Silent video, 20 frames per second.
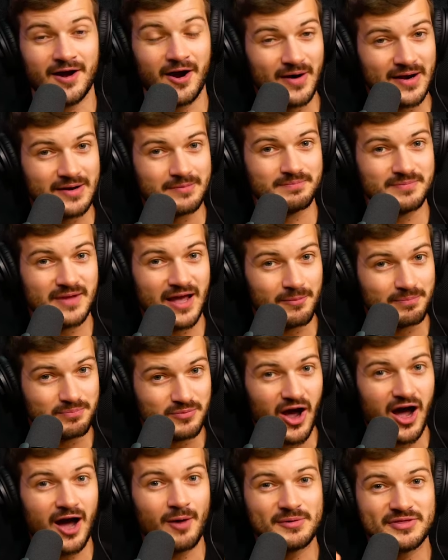All right, now
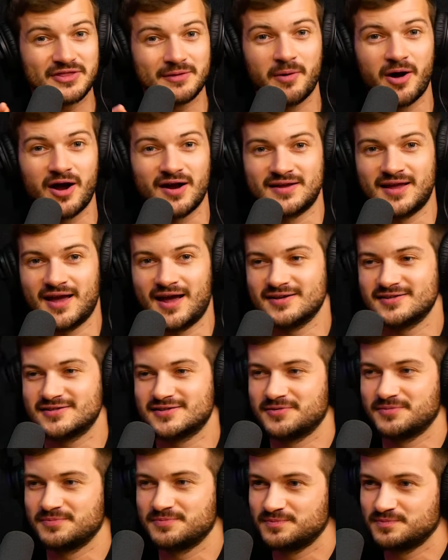on with the
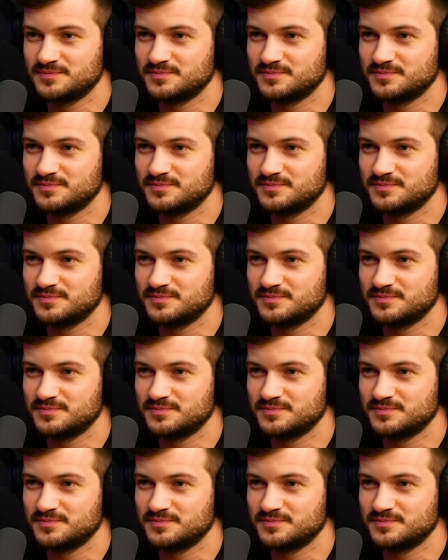podcast.